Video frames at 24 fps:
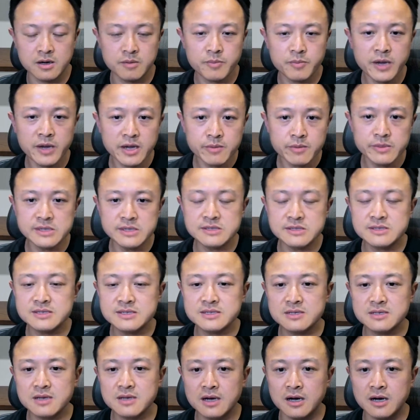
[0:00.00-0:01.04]

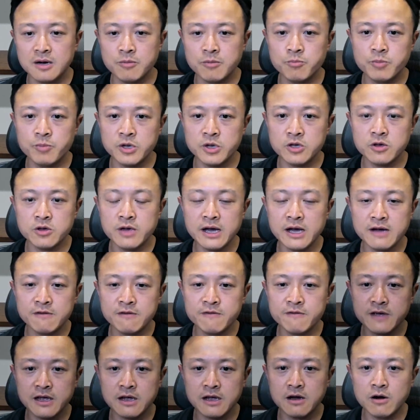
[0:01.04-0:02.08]
payments, but you
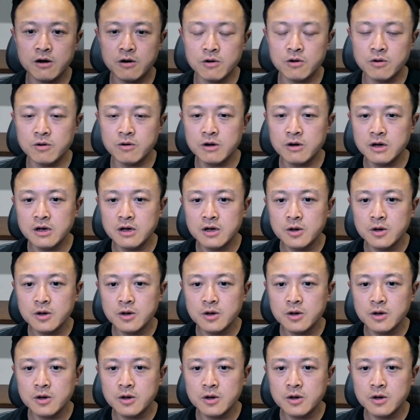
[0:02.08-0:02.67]
have a whole